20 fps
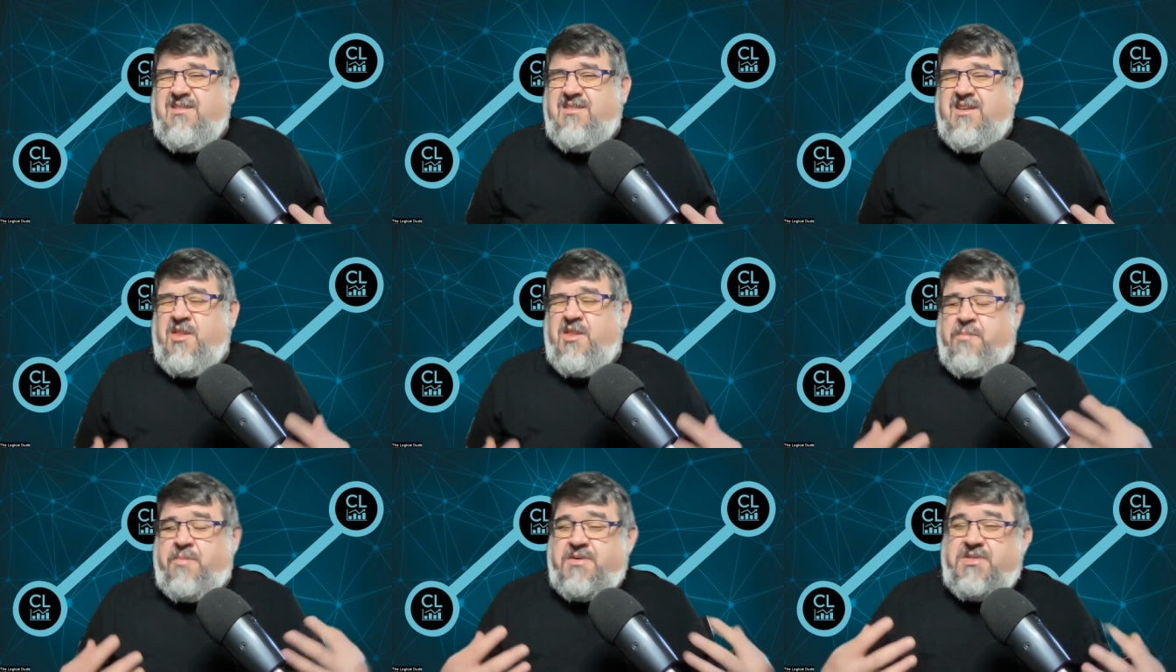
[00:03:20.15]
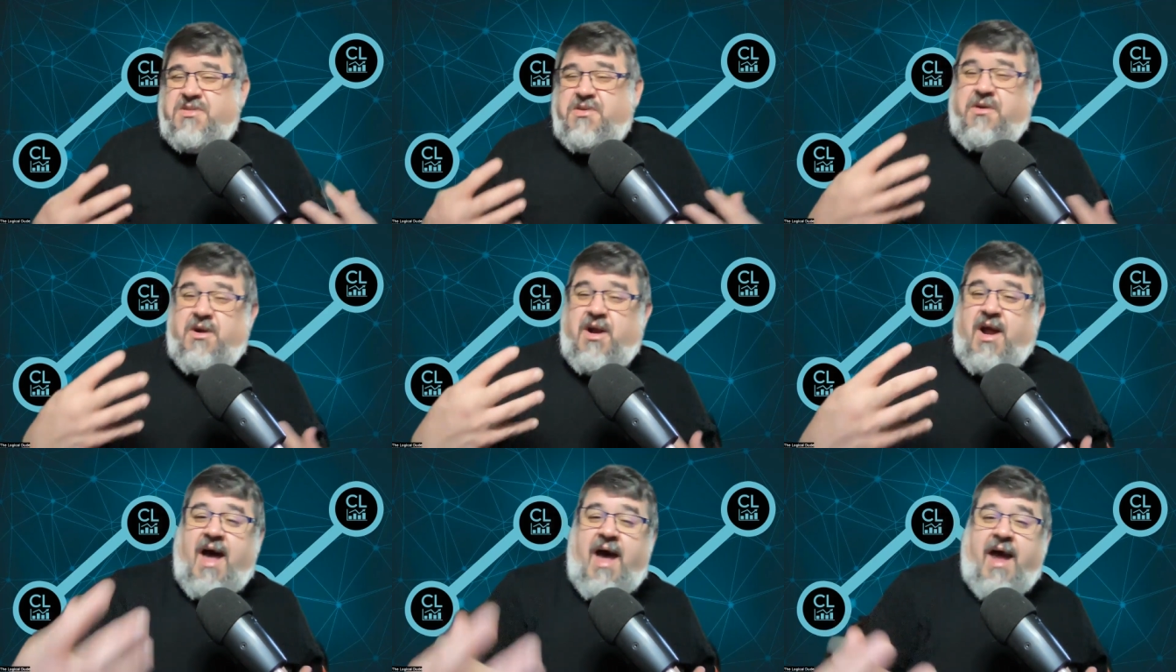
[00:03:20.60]
in the
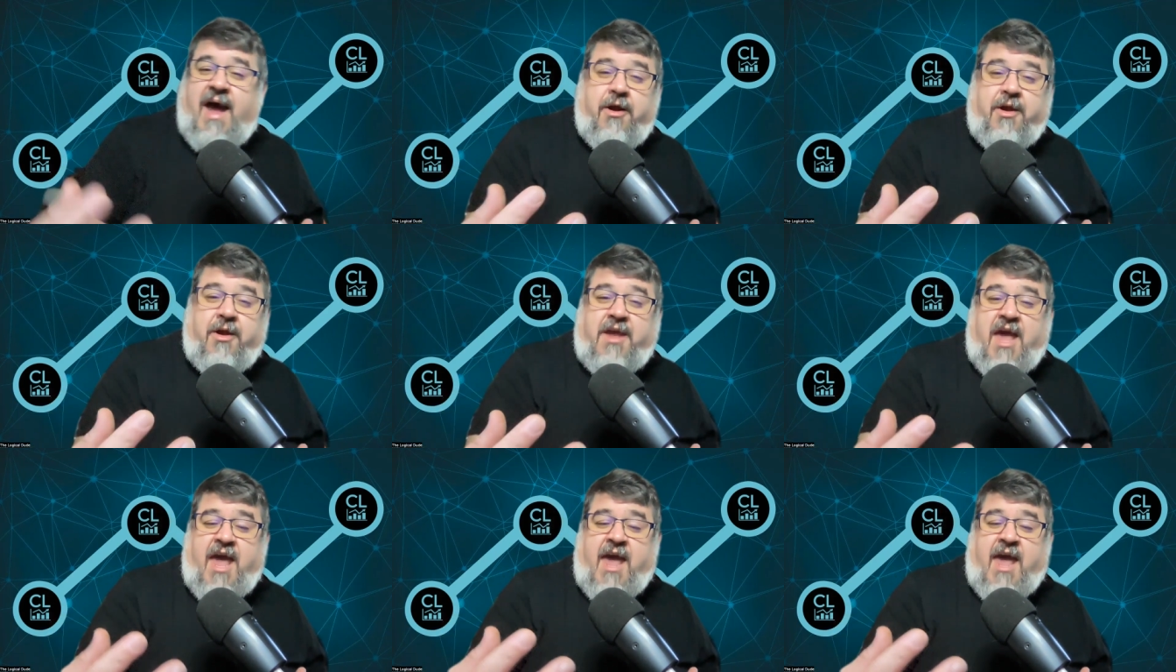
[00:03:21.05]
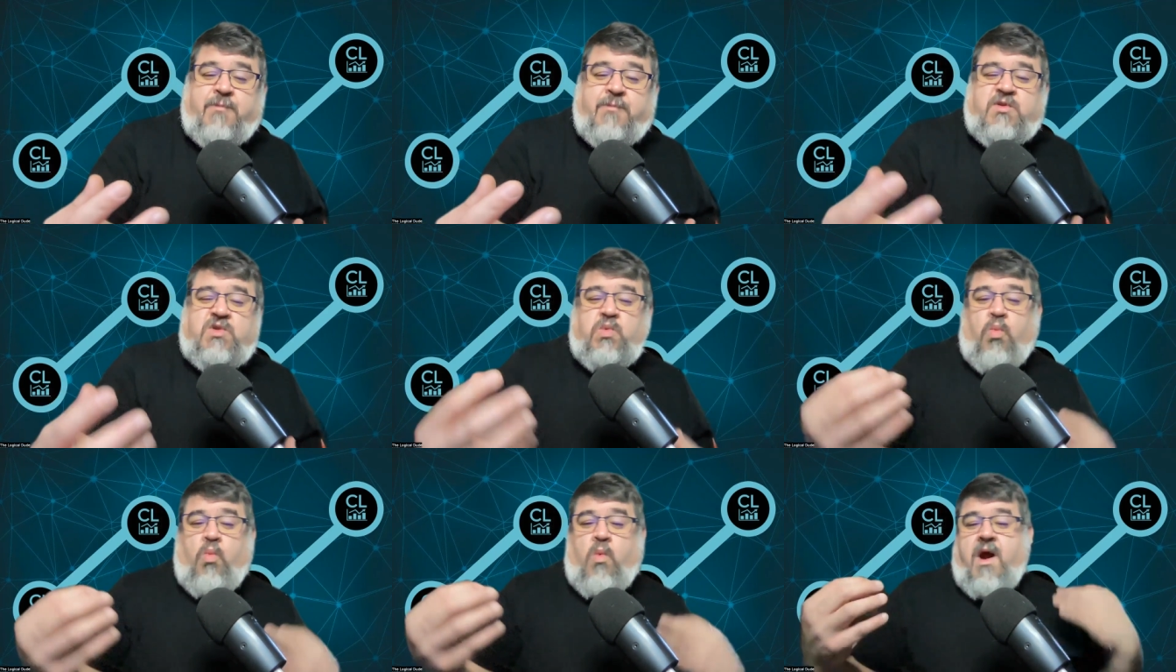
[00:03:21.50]
pursuit of higher
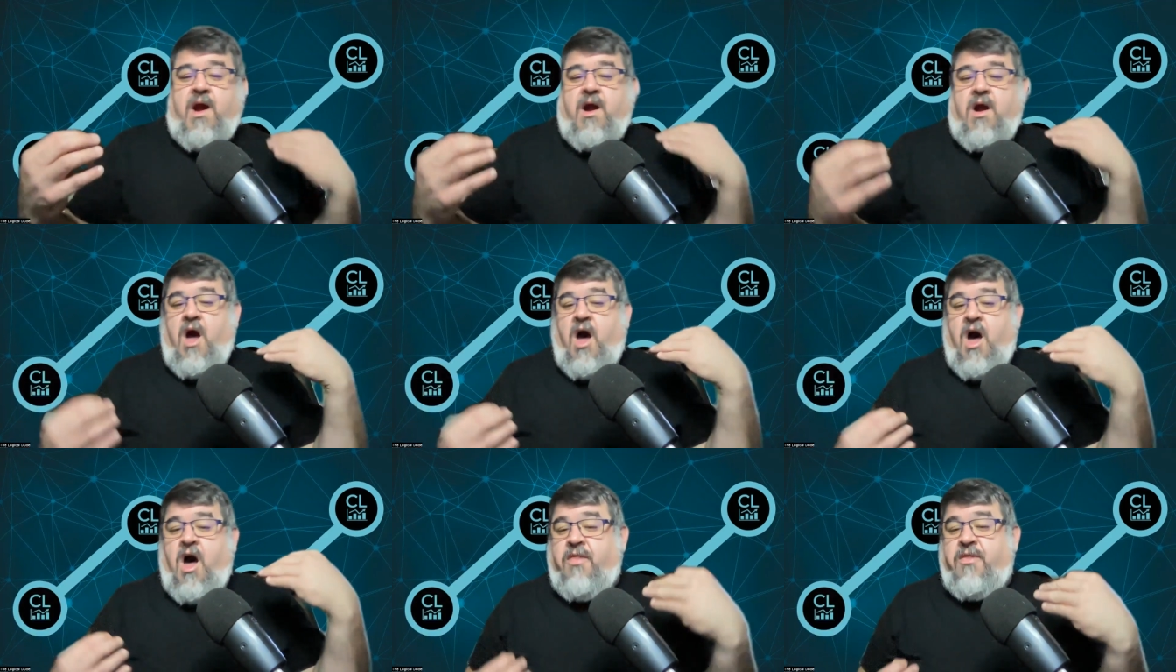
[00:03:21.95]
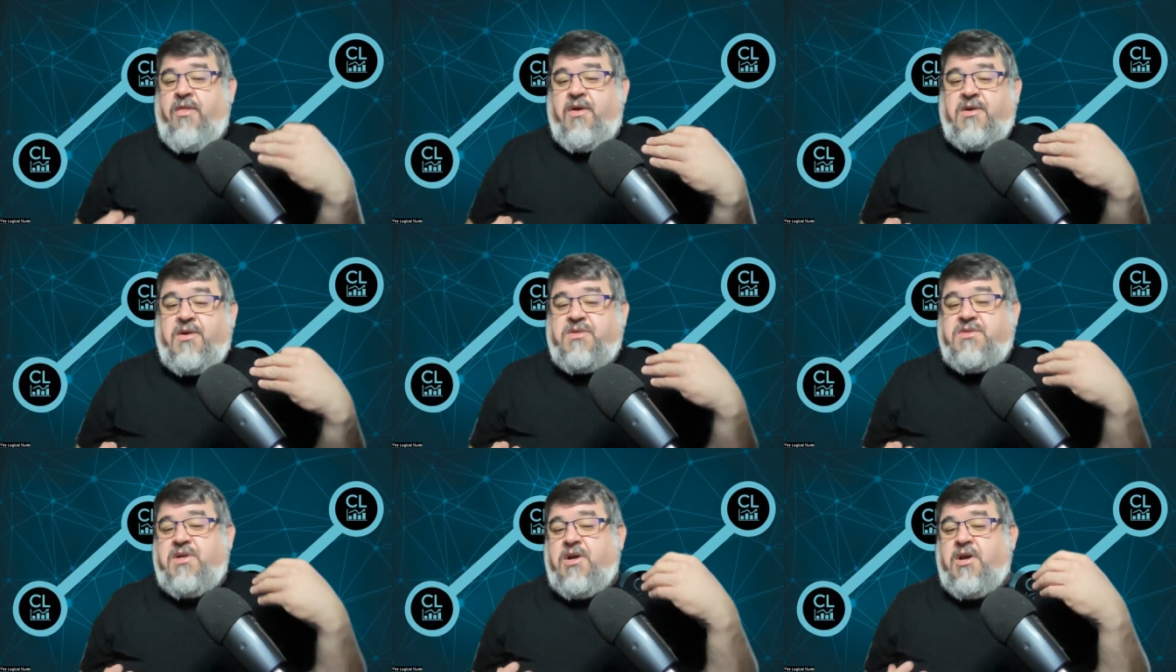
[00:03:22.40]
gains, where
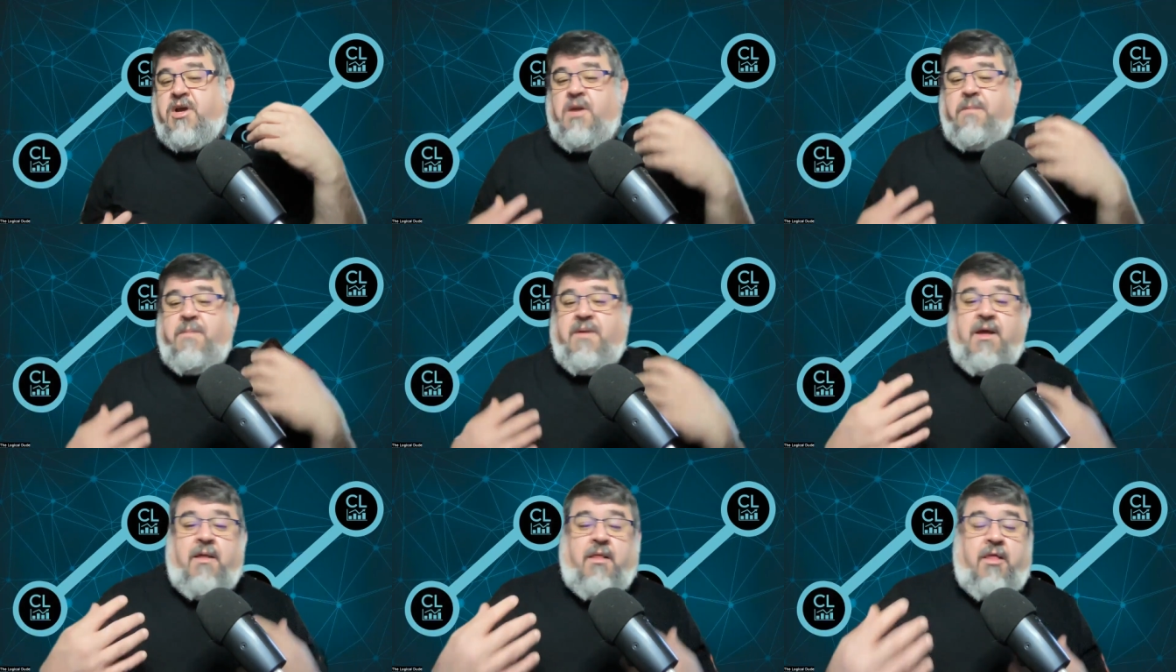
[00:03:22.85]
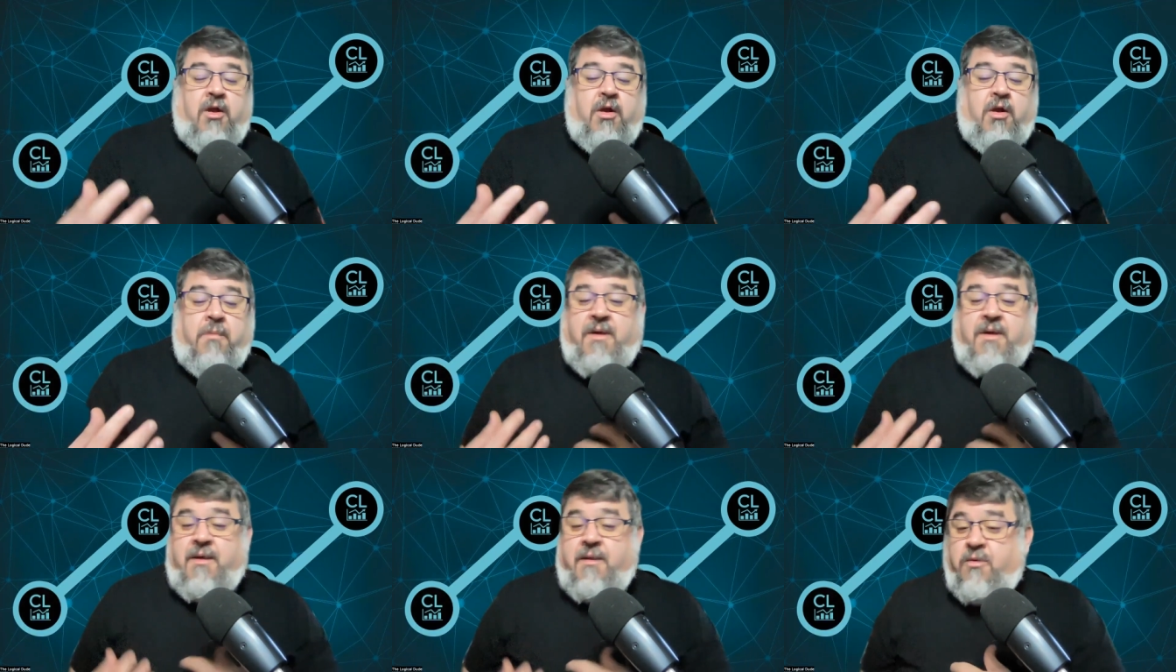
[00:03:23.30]
others are going to be a
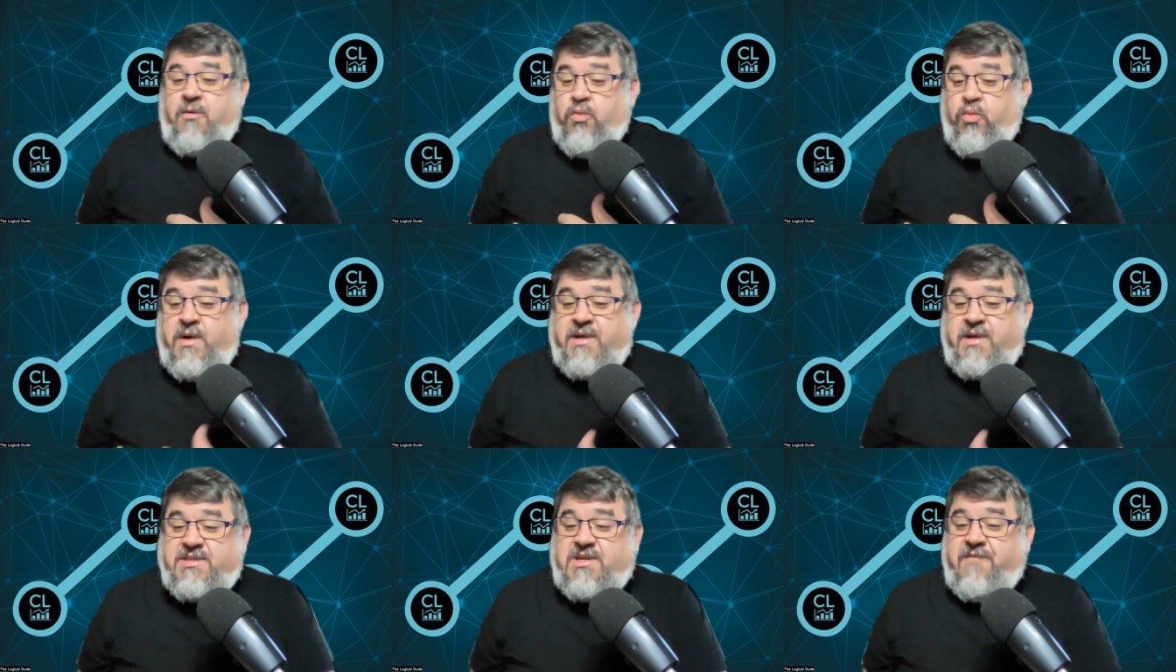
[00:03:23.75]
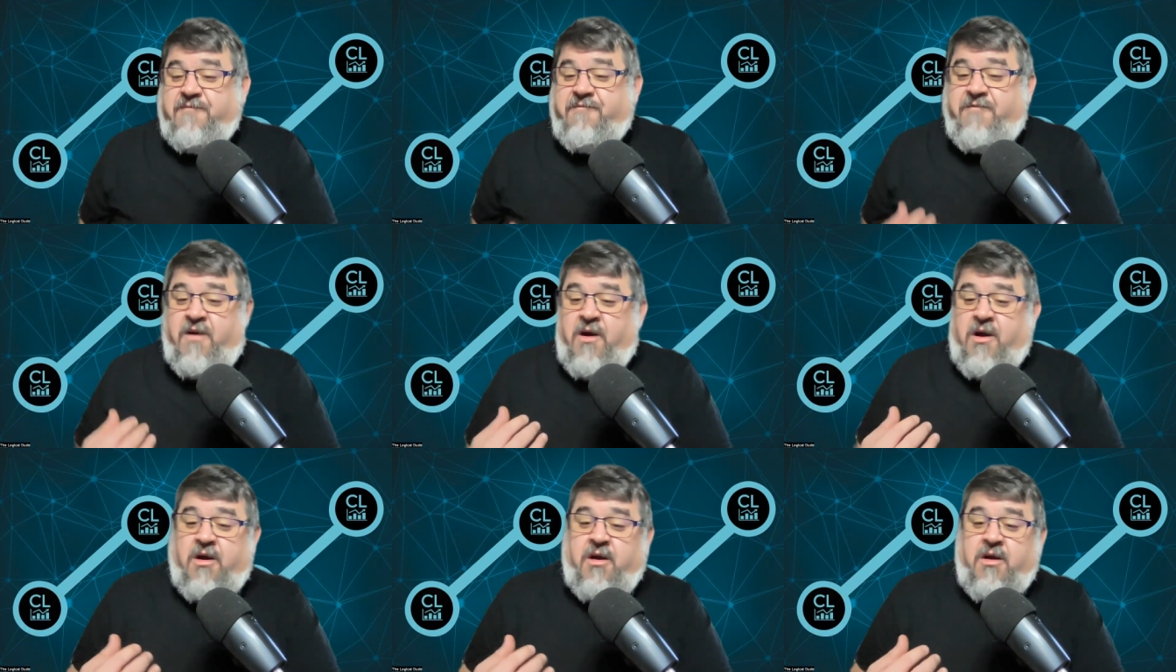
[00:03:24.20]
little bit risk
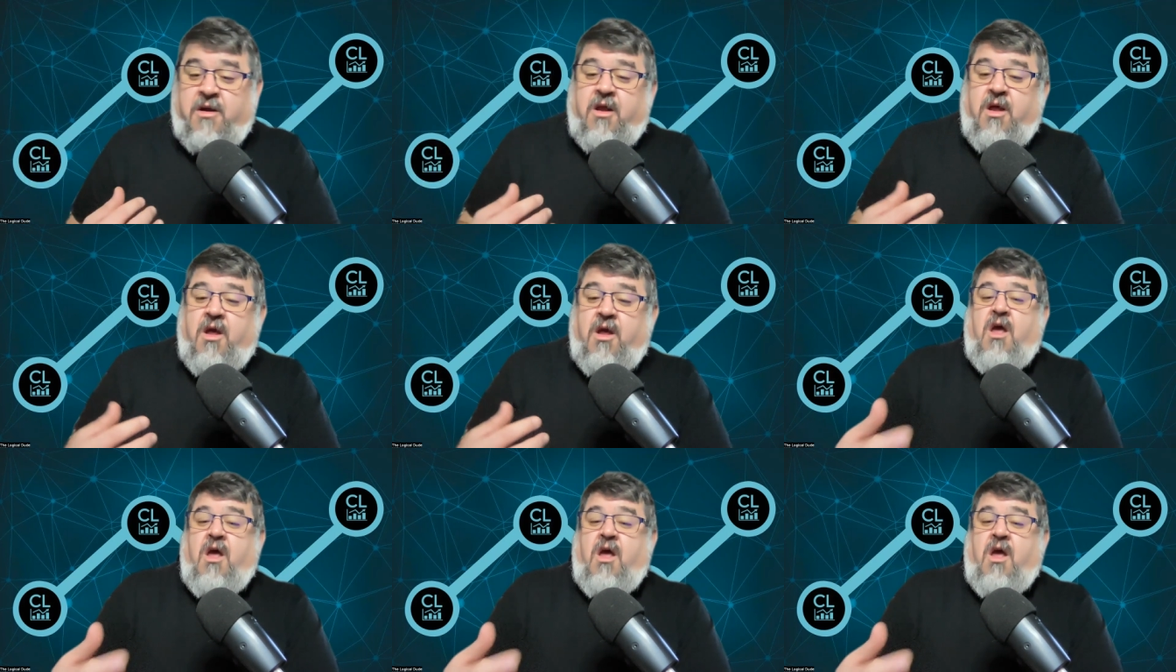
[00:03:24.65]
avert